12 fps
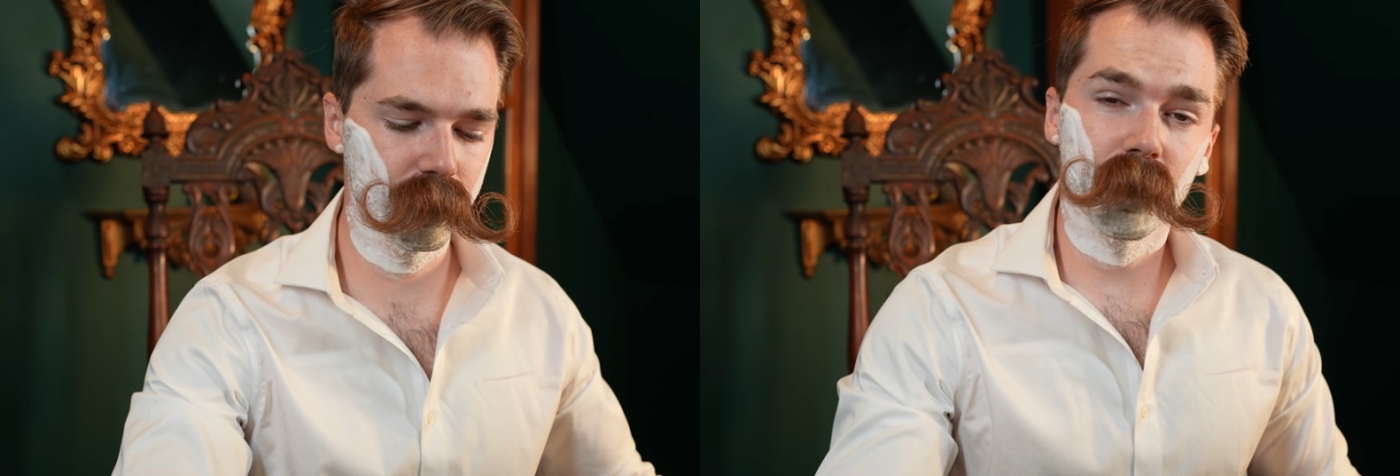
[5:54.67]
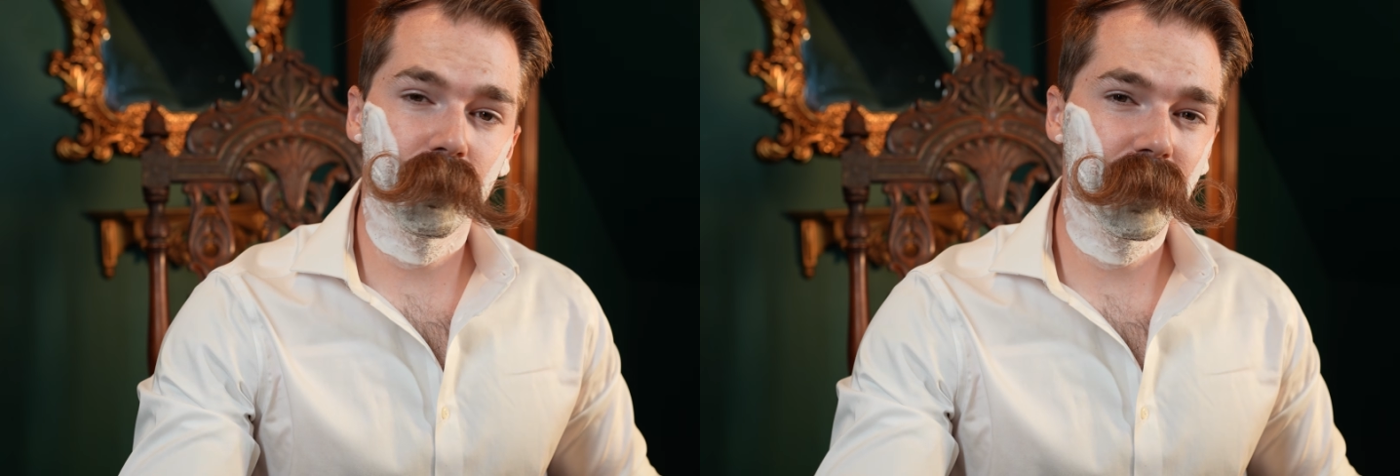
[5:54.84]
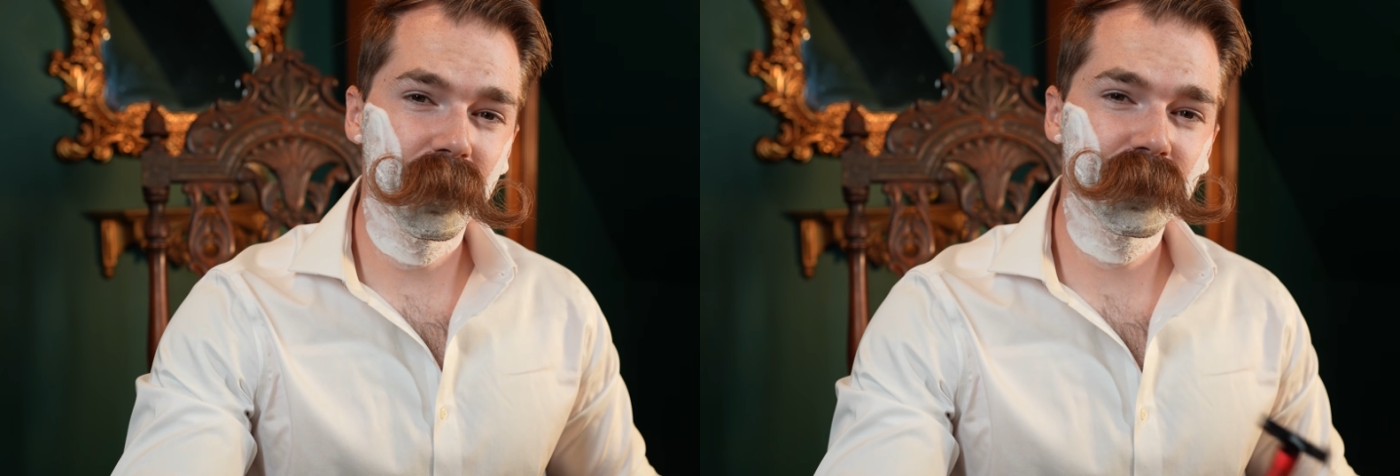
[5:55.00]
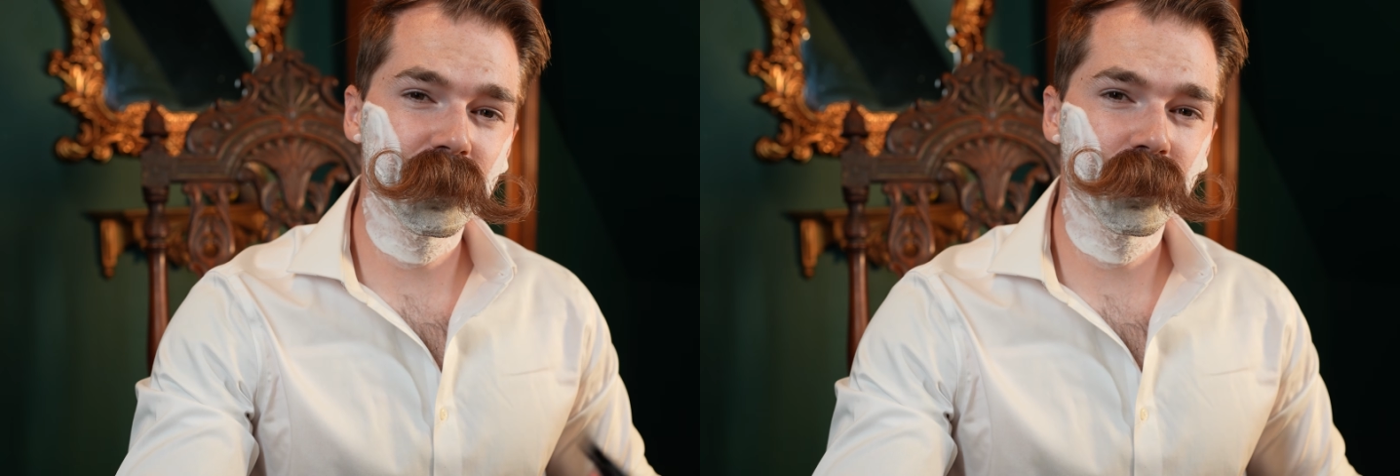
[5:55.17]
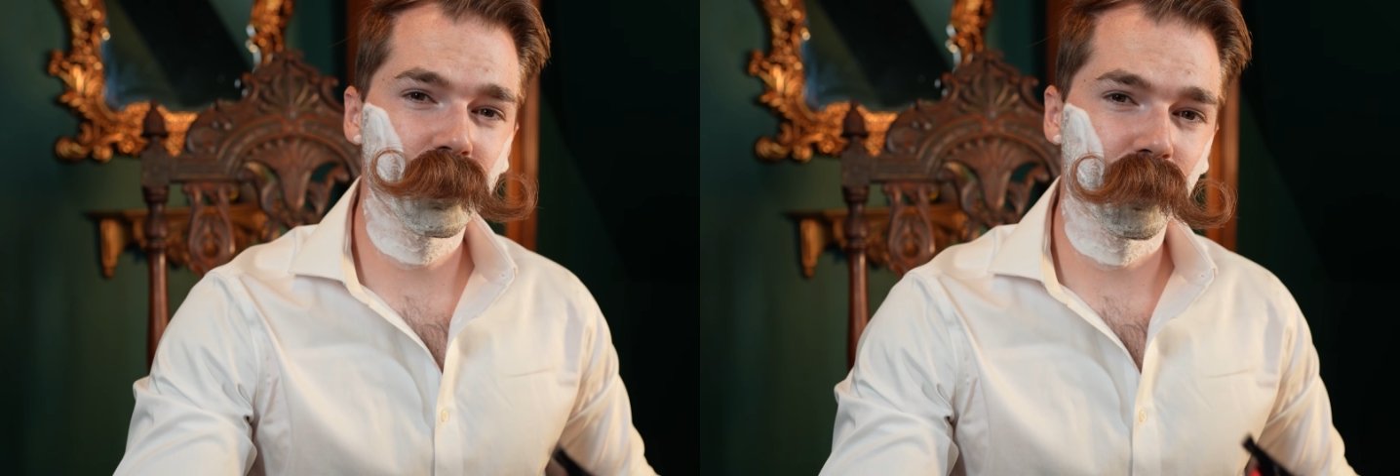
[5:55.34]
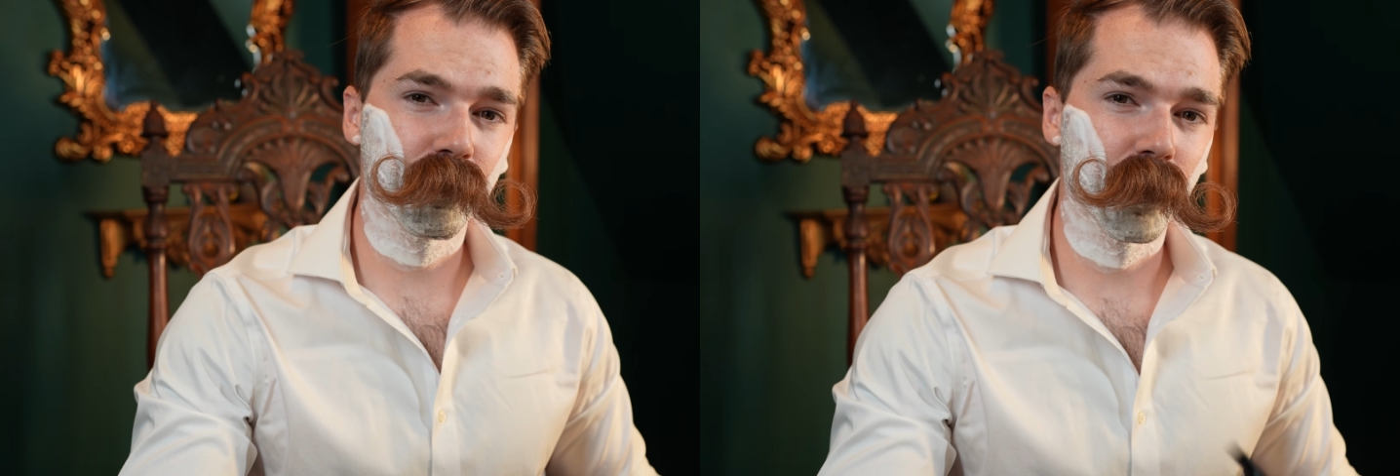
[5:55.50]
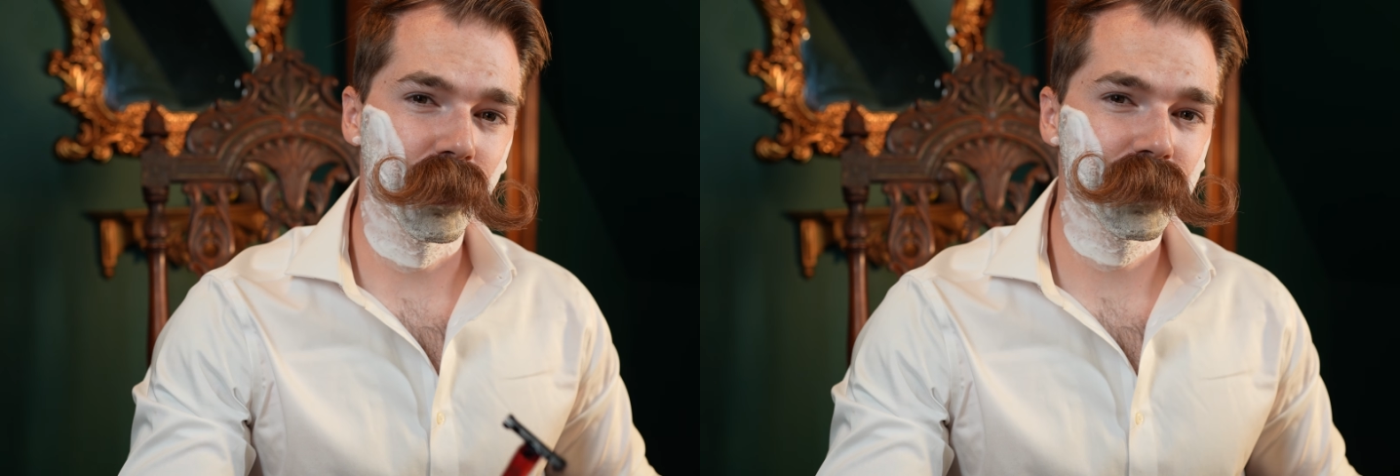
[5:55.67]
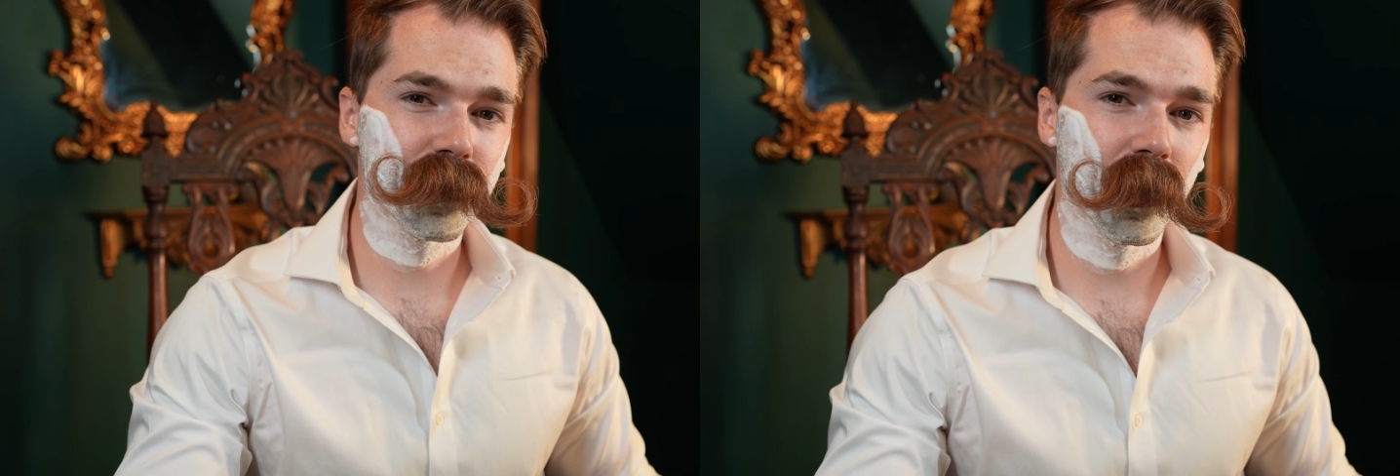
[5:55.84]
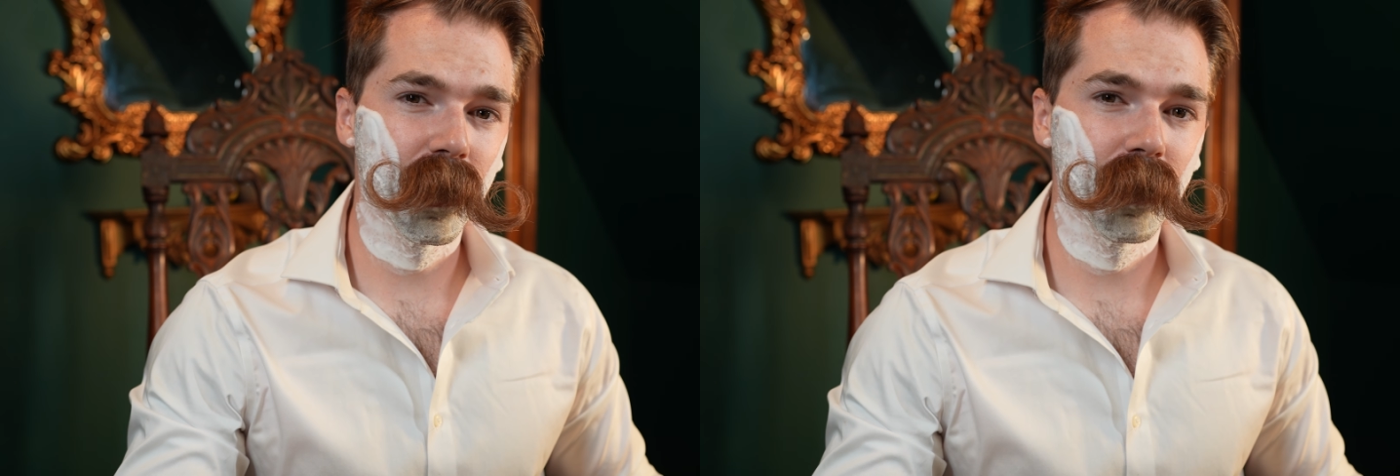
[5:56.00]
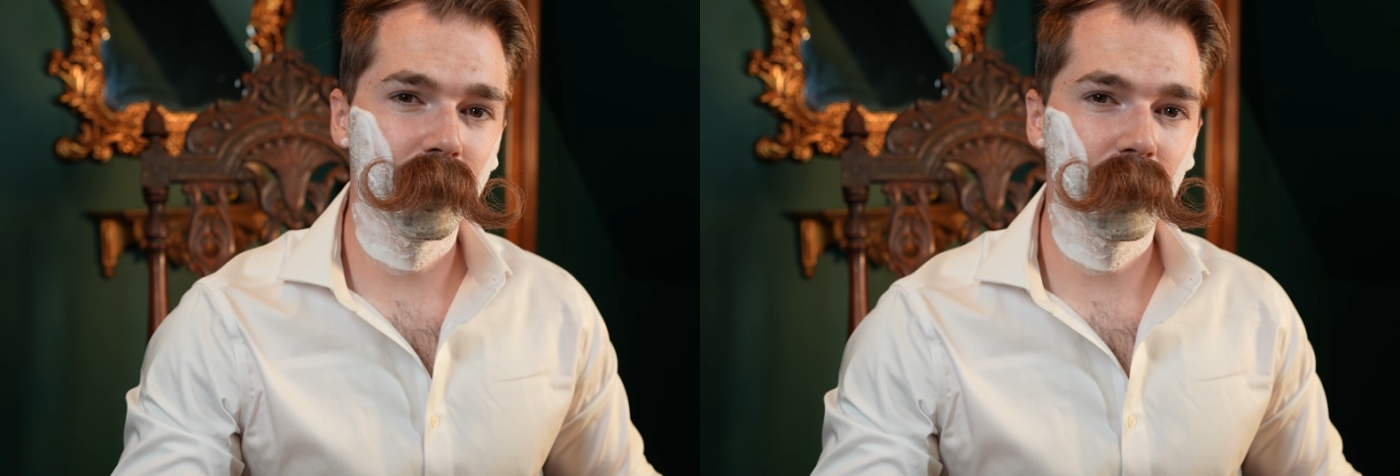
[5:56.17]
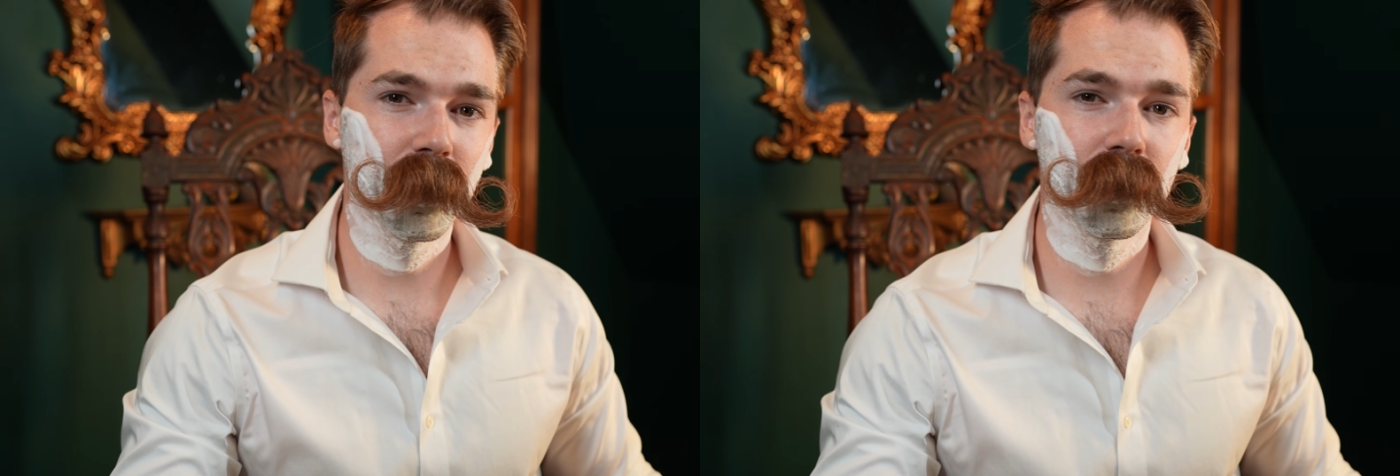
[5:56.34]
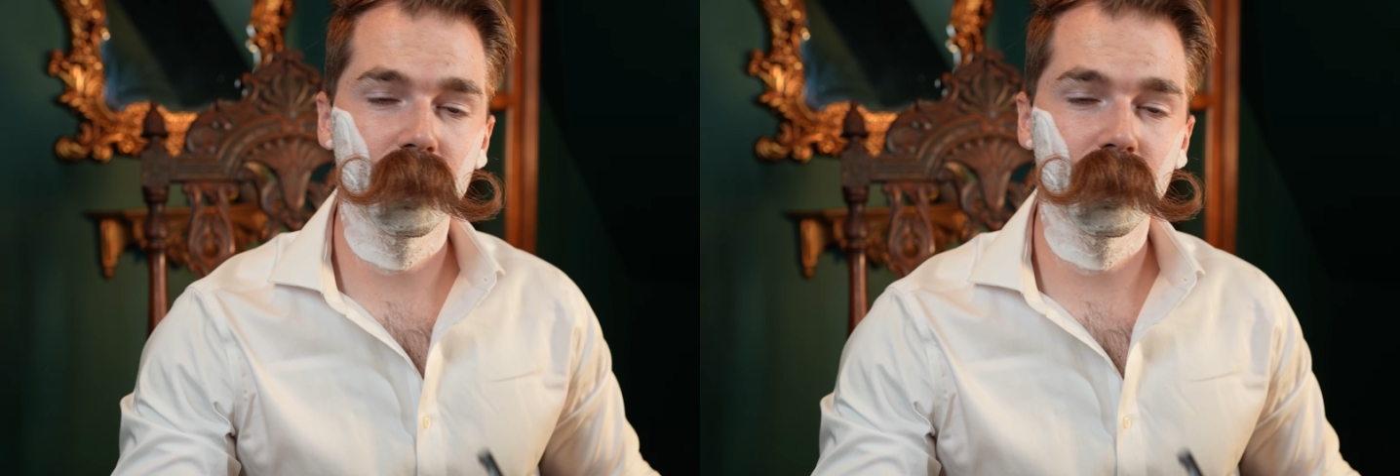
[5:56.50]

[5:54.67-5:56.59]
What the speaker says: If this is your first time